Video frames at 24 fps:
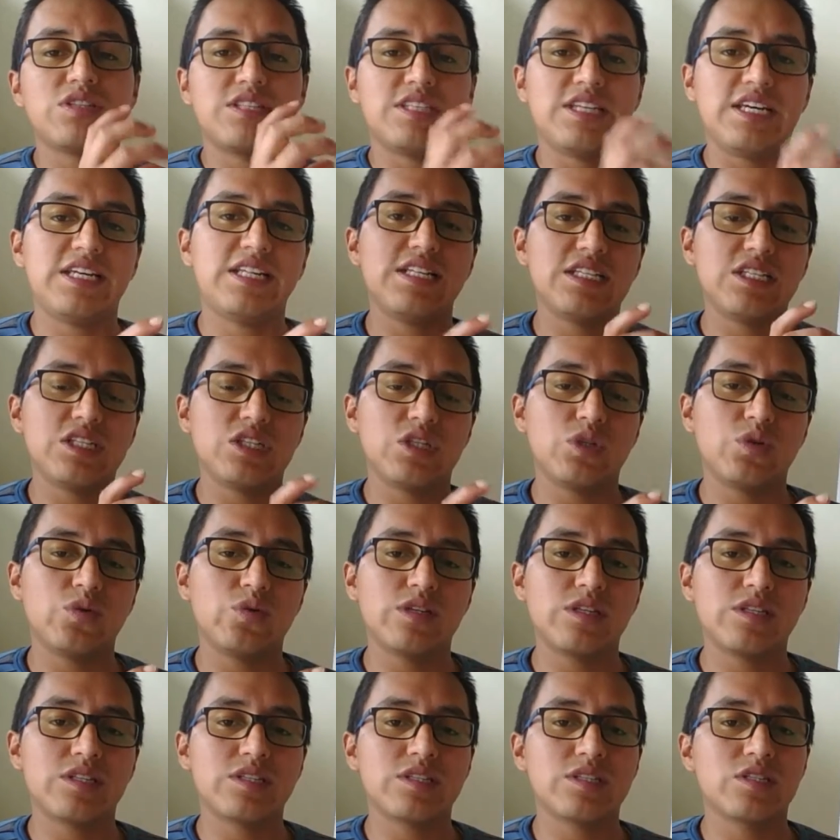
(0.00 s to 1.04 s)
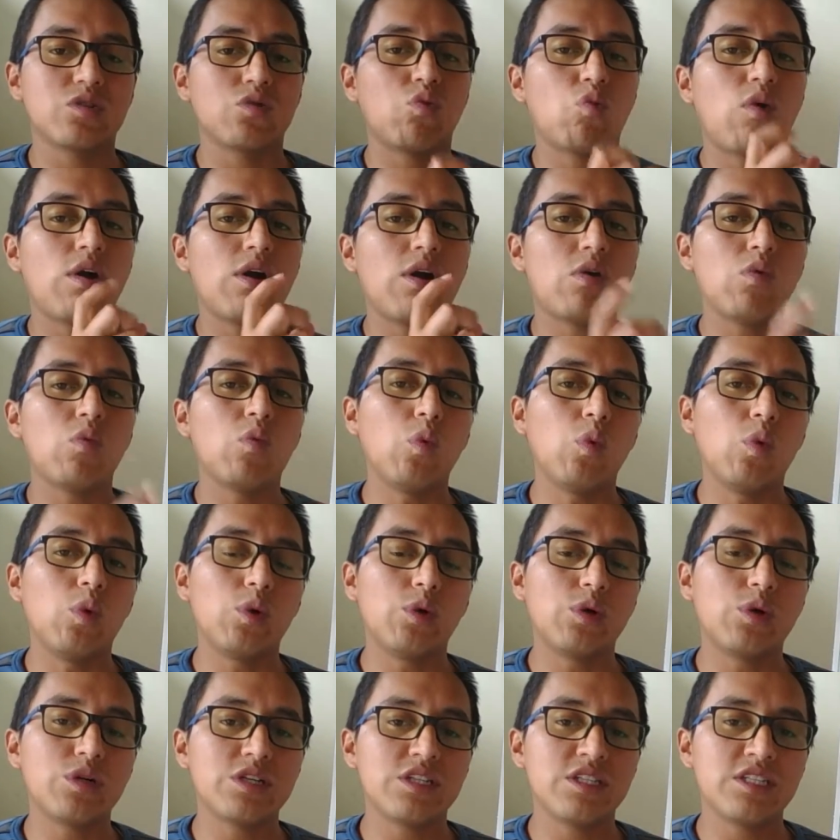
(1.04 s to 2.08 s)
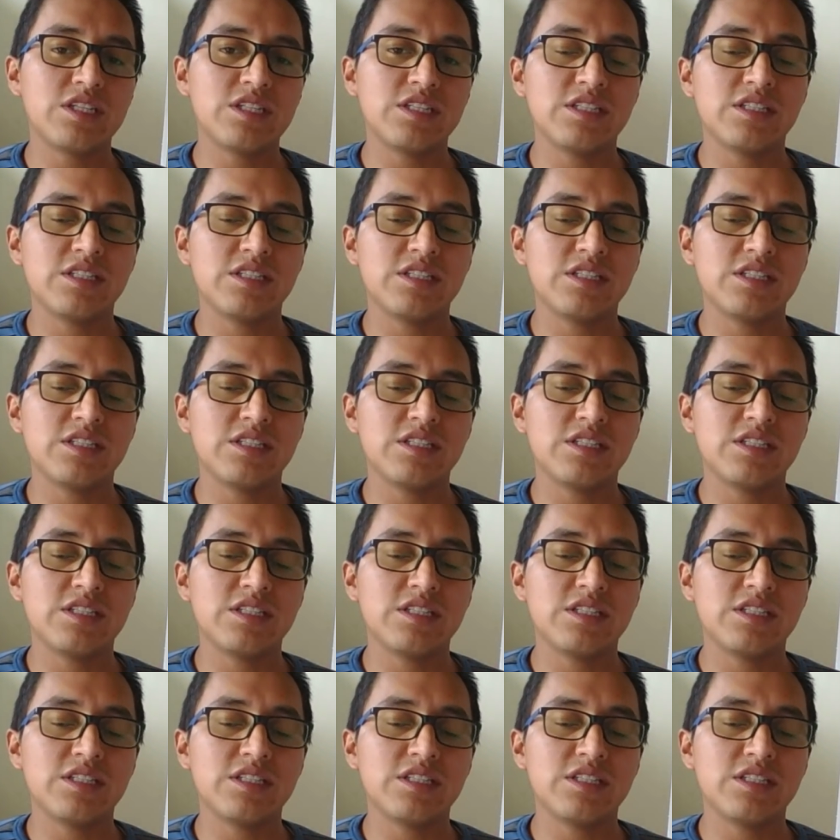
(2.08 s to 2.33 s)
tell students one word